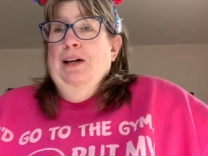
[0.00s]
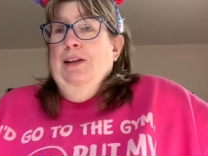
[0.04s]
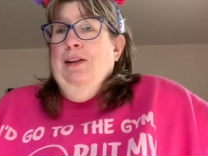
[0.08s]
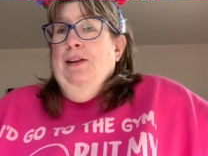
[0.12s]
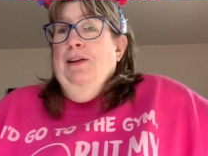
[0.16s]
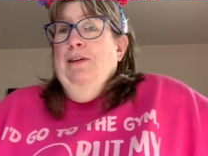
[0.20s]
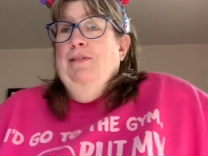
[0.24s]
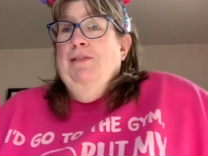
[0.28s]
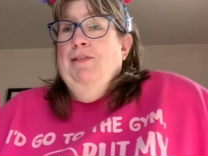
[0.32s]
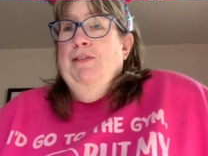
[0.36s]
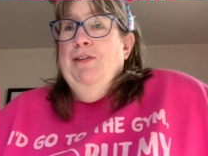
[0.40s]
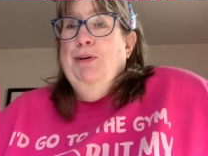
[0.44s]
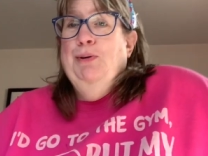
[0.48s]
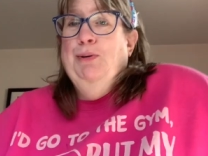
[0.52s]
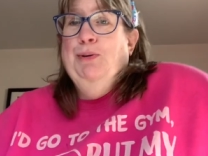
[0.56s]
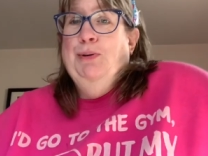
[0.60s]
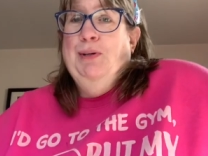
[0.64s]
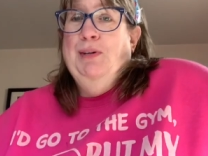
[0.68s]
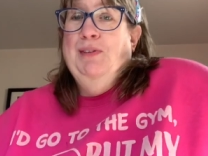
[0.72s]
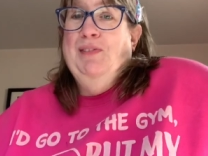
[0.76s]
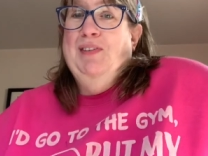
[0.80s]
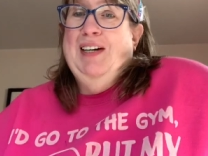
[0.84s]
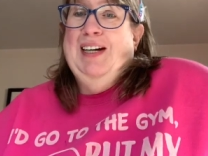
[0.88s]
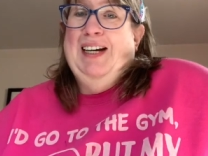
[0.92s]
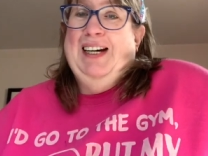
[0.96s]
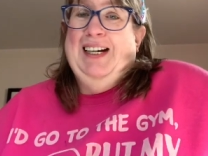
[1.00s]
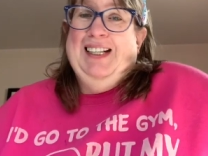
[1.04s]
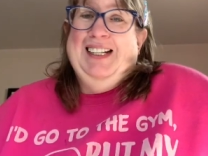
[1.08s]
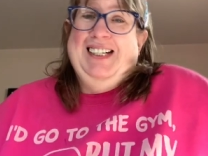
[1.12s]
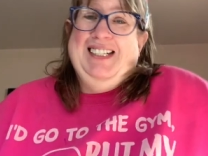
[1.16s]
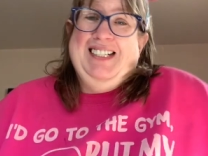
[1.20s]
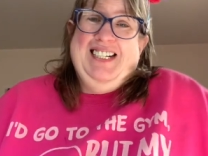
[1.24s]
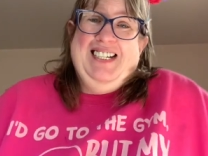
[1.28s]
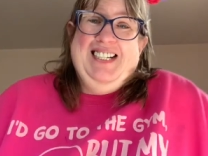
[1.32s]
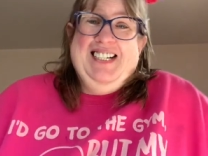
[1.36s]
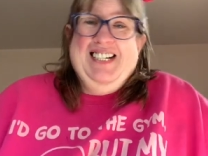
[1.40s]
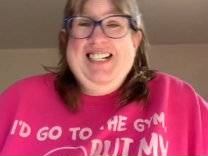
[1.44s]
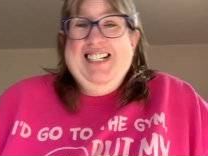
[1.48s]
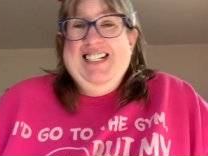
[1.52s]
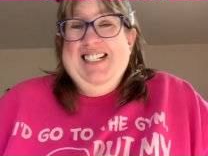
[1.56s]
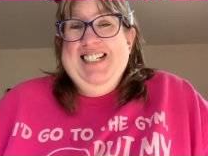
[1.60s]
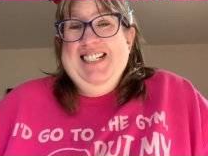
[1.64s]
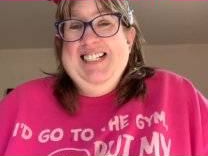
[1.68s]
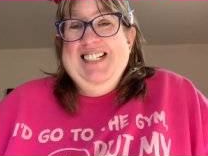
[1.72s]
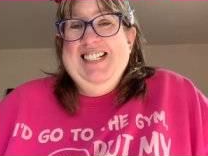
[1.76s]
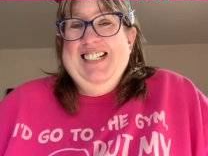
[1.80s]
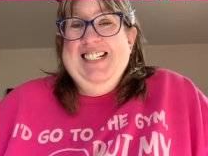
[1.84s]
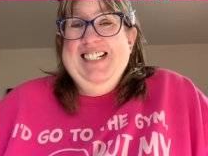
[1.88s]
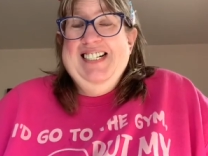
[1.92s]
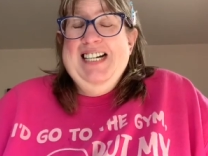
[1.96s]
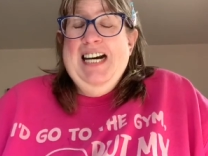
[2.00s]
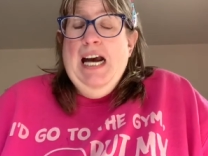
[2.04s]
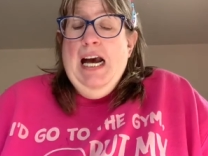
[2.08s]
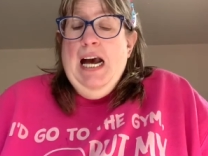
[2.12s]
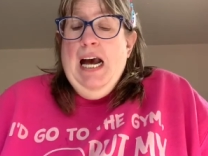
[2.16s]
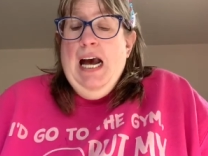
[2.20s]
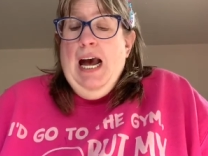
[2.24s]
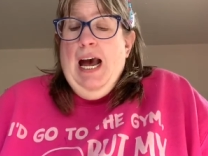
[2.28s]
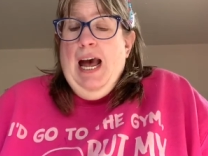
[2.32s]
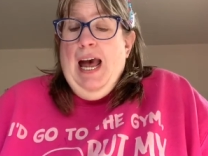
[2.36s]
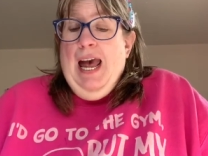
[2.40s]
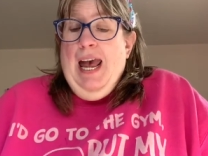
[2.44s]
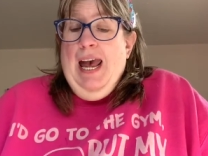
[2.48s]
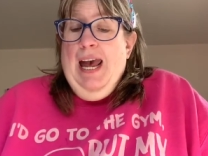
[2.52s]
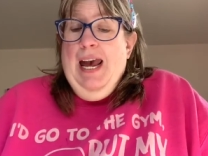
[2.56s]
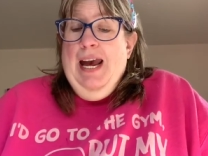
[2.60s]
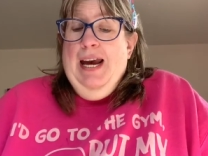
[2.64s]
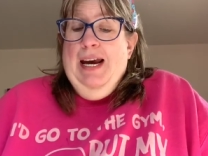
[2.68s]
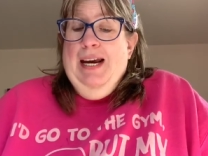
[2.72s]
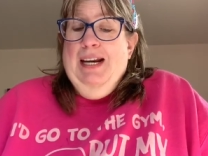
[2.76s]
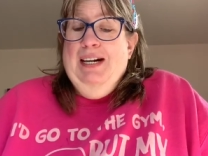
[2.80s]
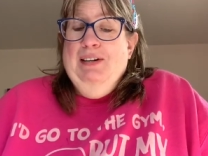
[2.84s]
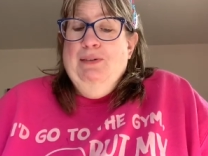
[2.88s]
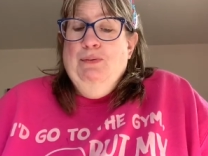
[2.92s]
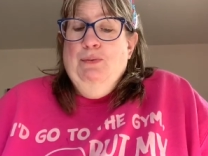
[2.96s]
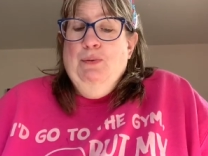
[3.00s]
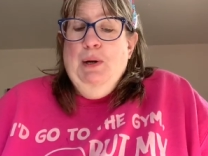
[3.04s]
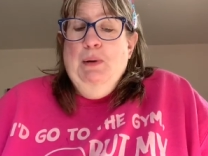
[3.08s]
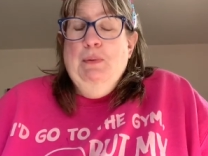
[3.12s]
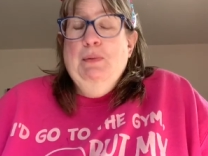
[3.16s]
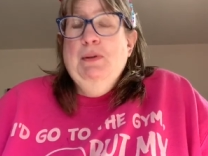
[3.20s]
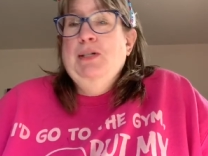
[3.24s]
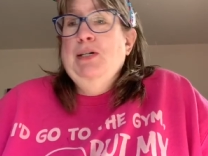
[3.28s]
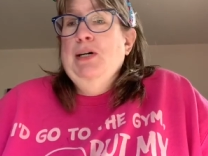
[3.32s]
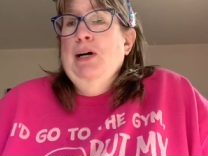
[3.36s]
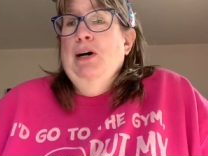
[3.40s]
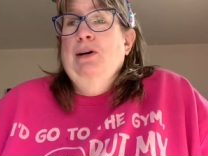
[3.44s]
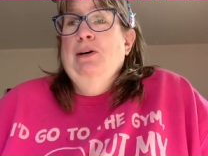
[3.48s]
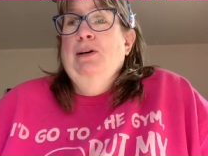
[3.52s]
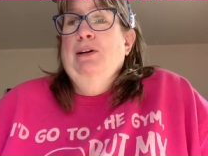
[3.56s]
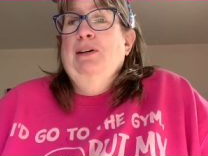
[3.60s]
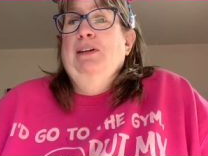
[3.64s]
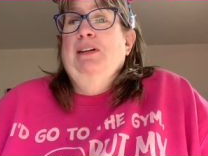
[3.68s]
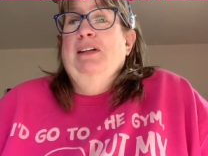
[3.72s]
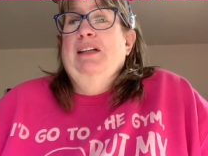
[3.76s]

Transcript: the food of England and we were told